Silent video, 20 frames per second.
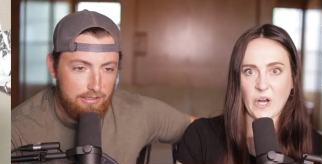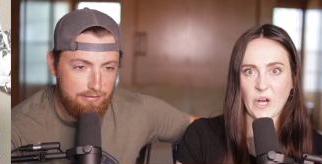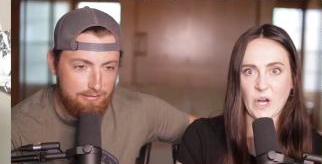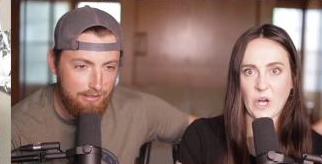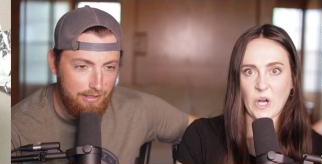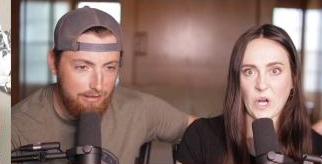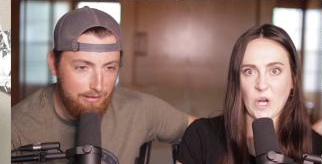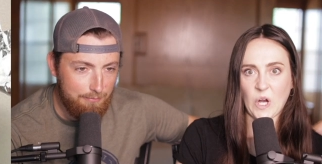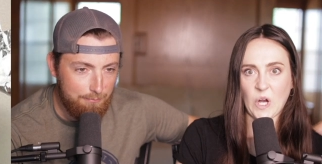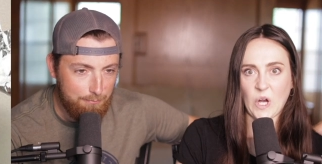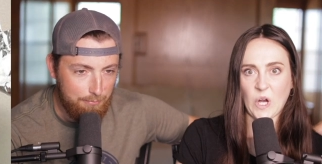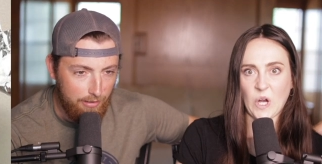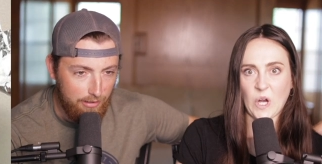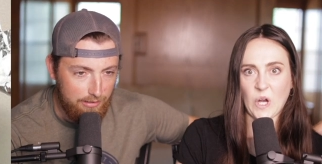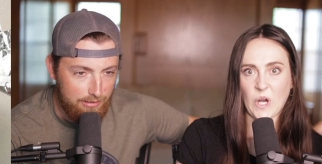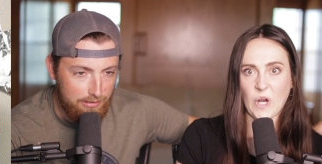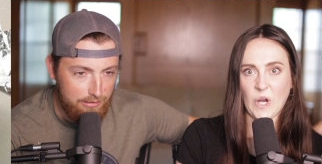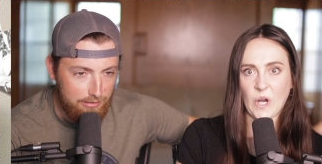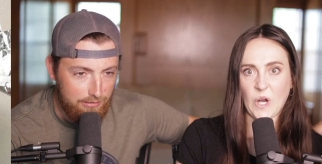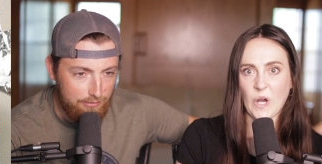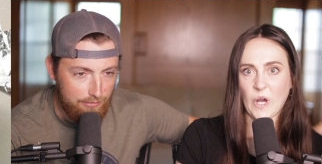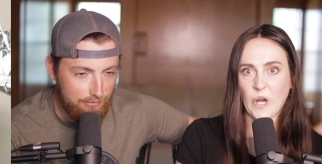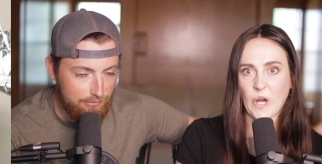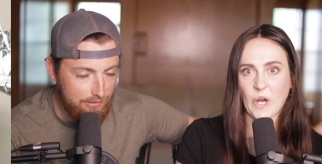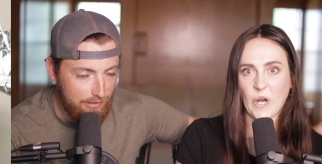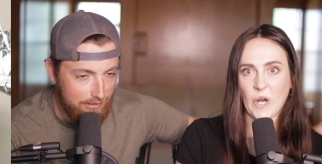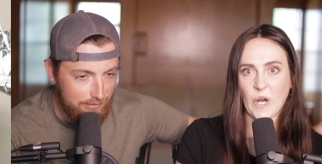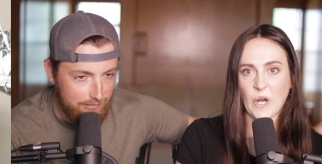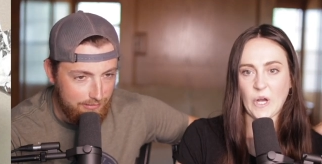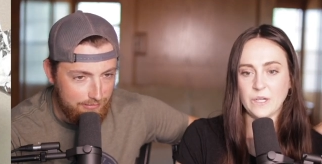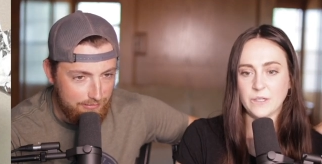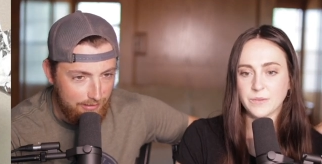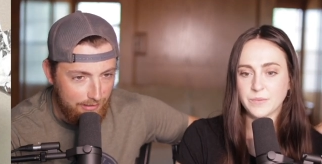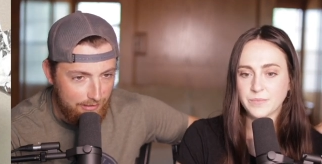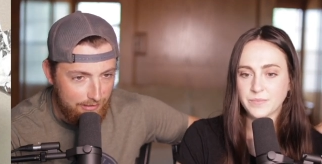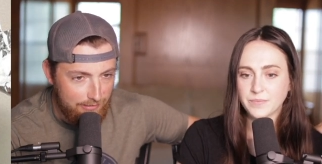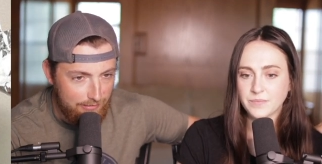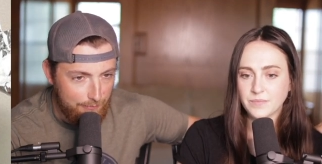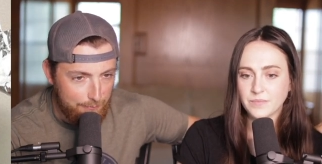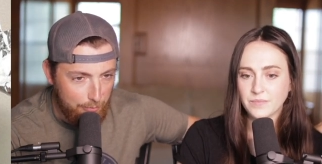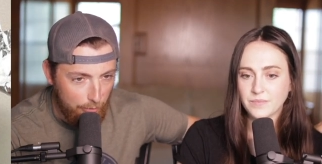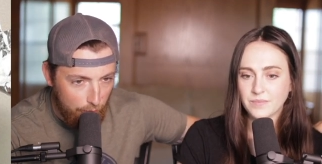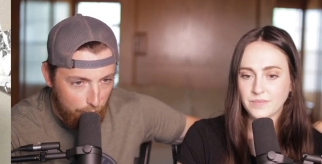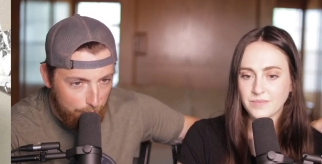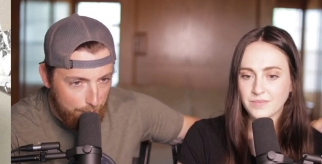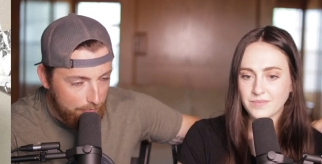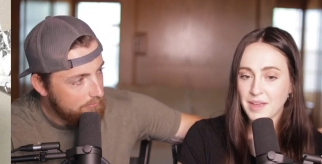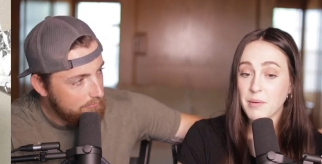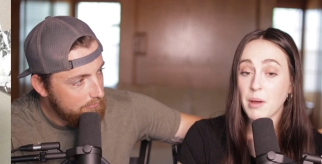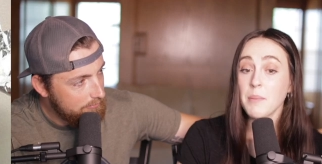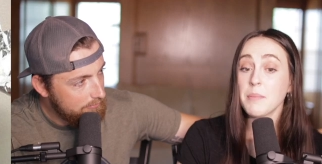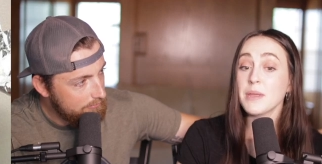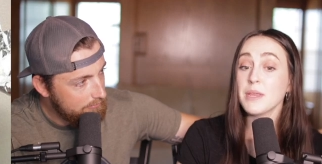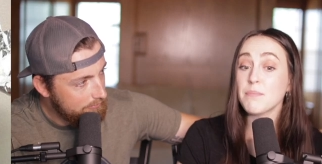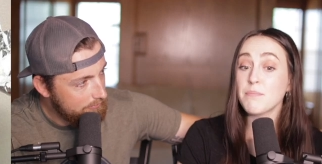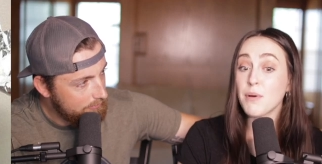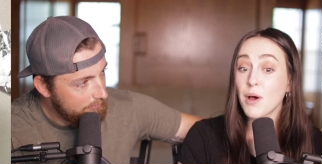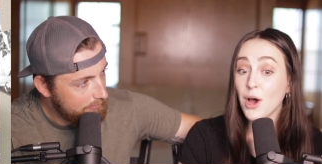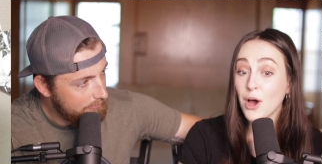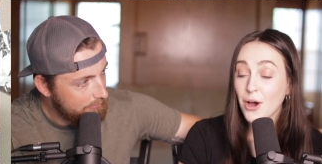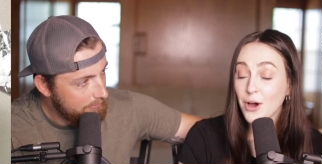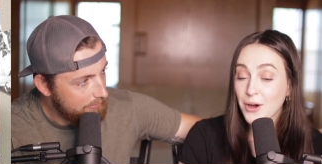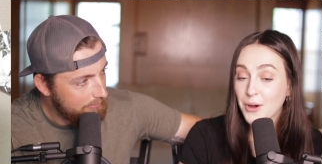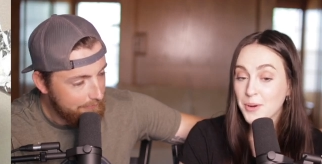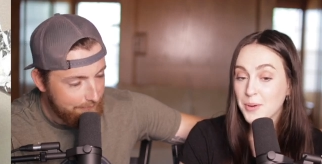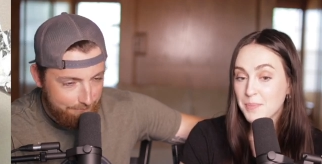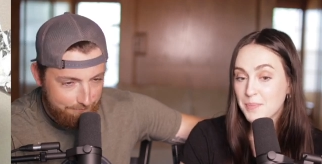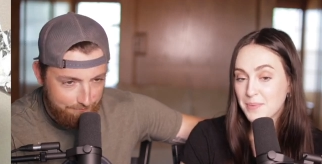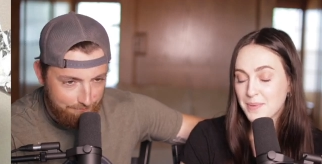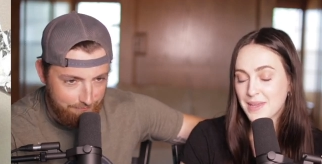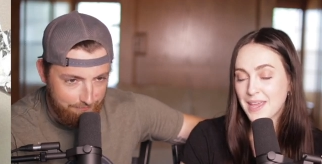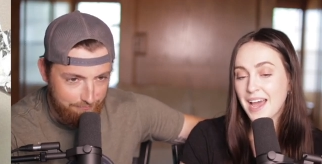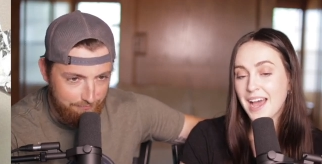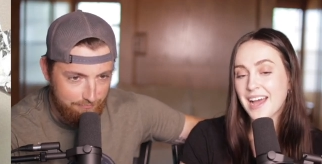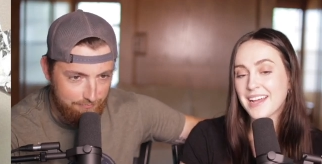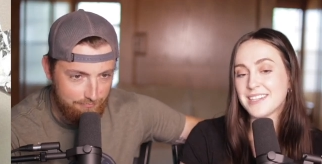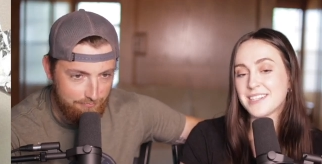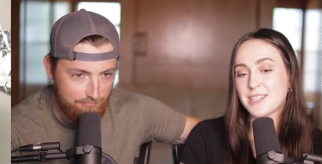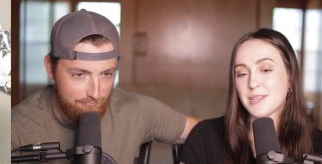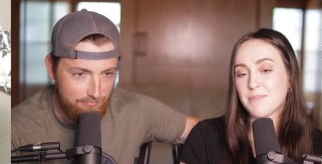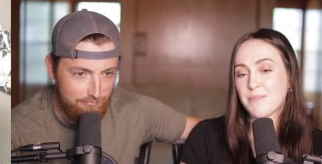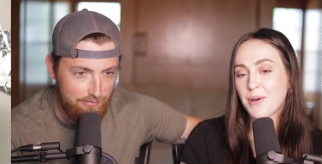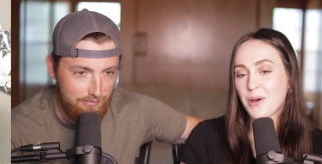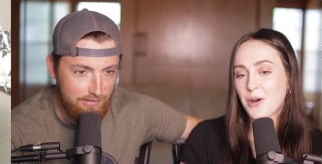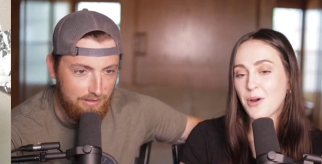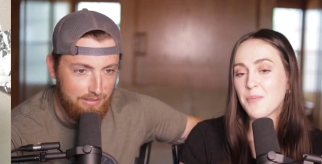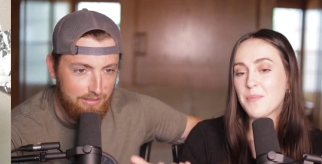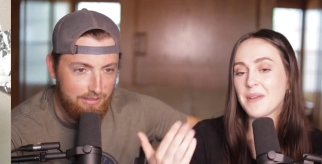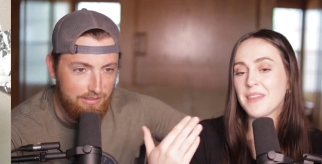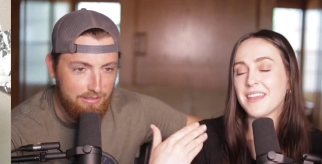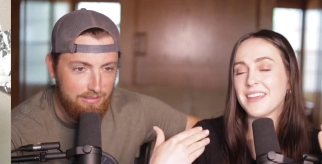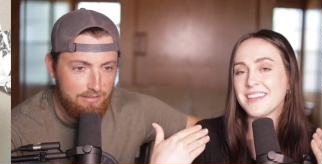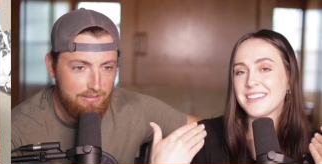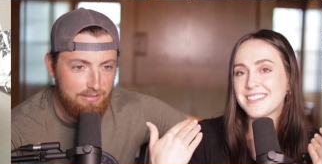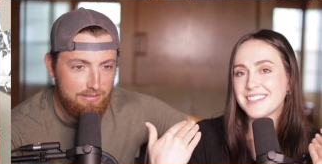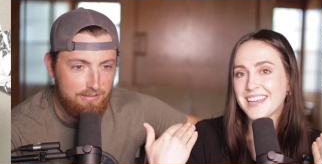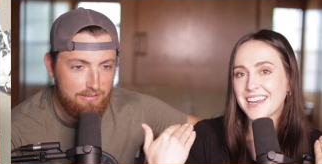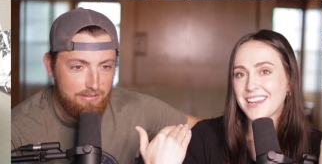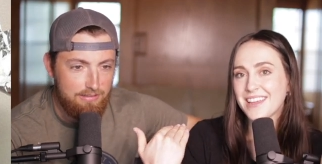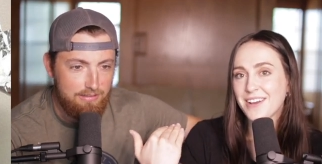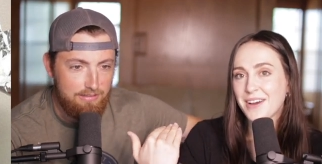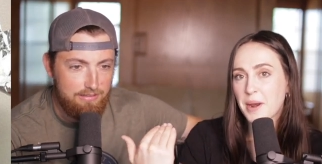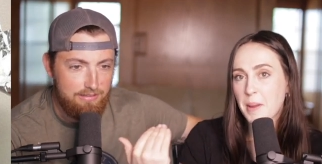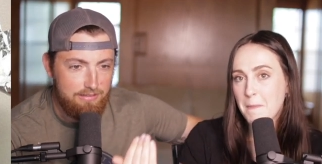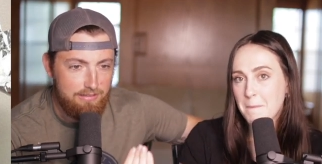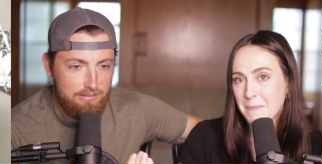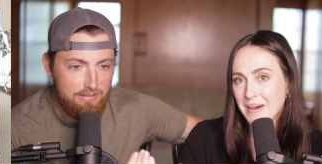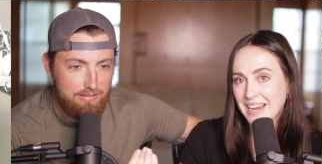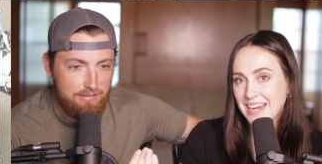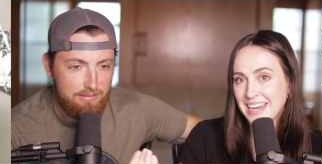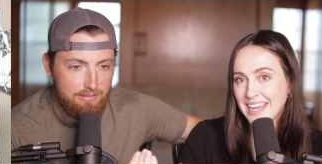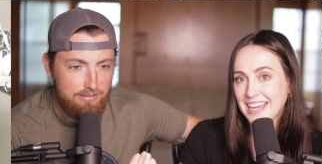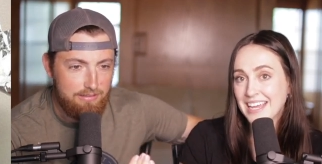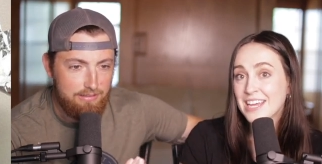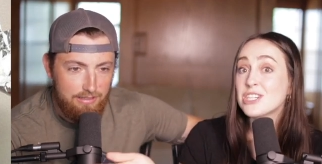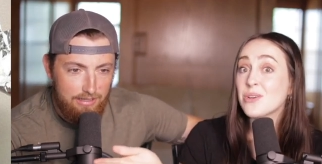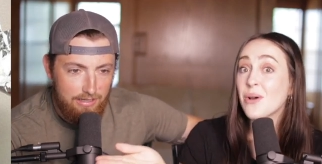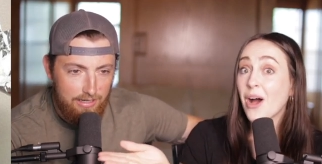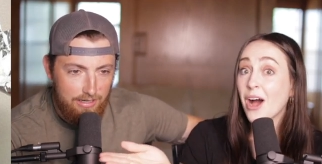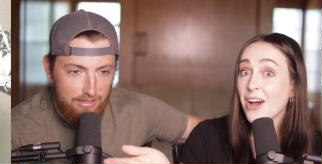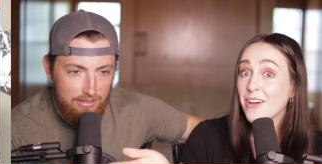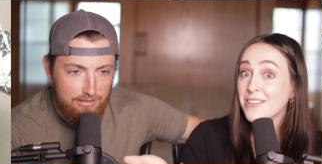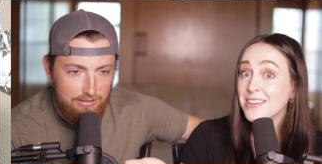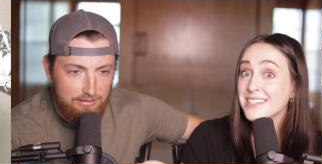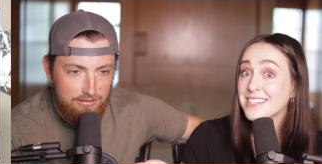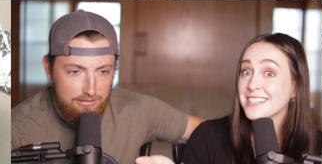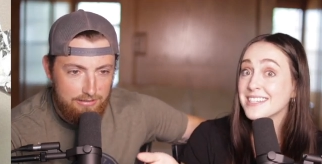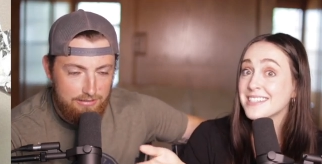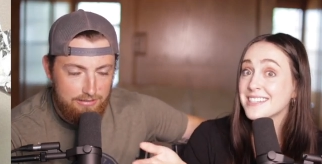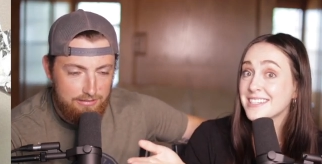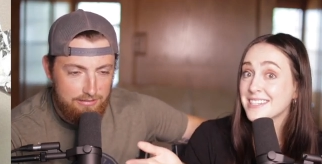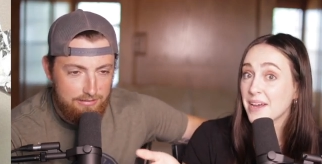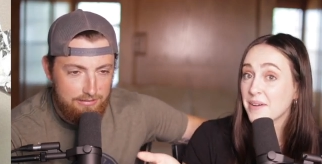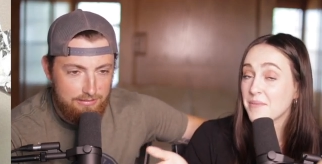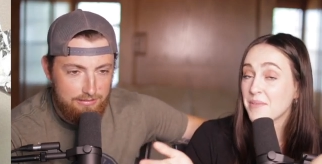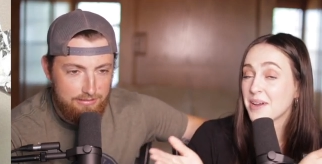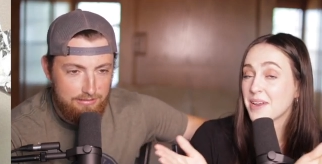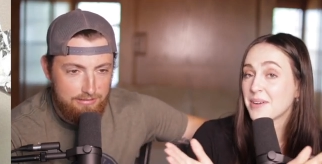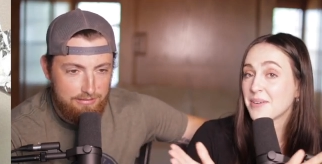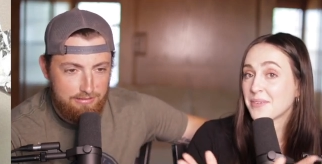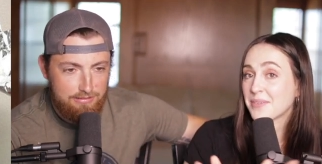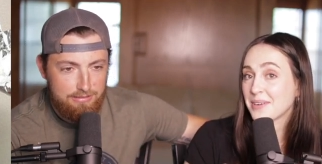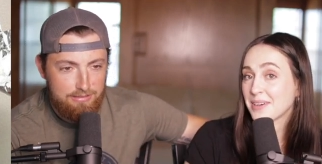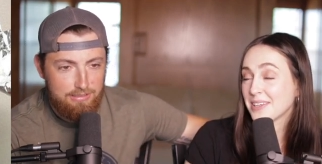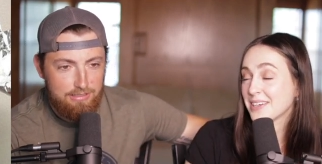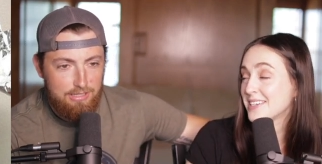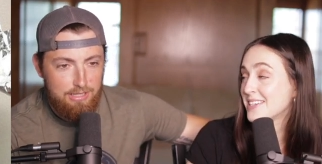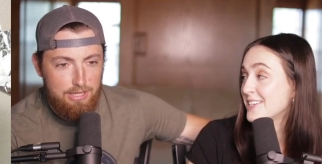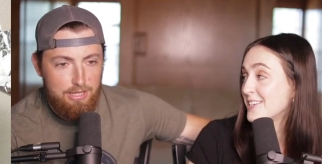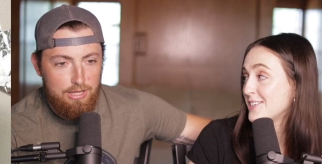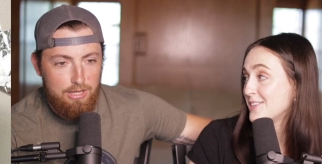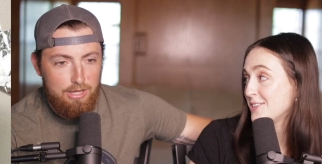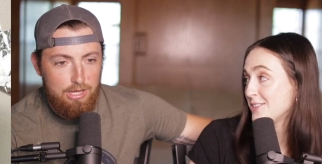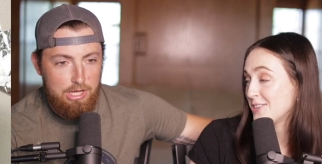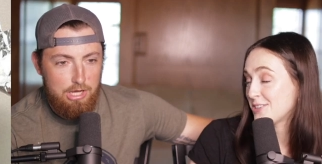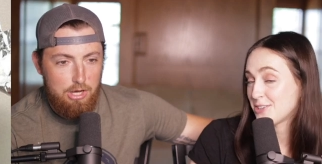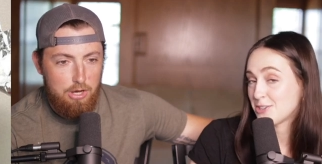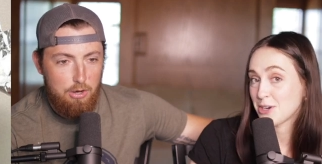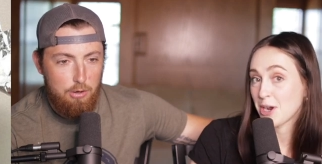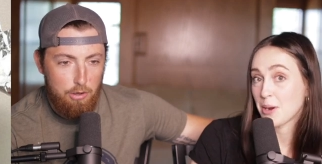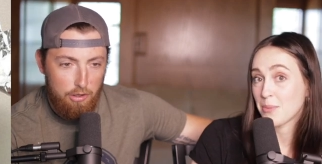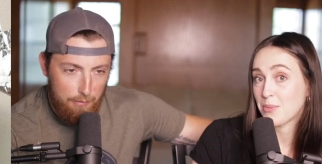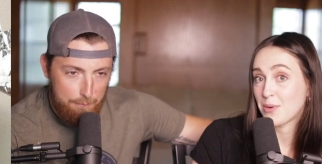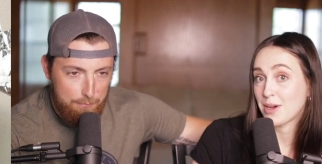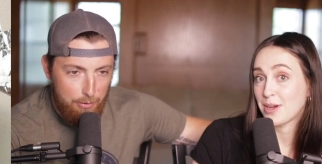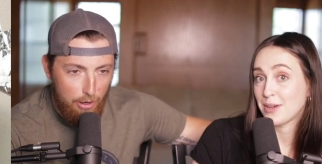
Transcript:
Speaker 1: Is that a bunny or is that a, is that the Pope?
Speaker 2: It might be the Pope. Yeah, it's the Pope, and then instead he got a bunny. So oh. obviously someone really didn't do their job. Well, the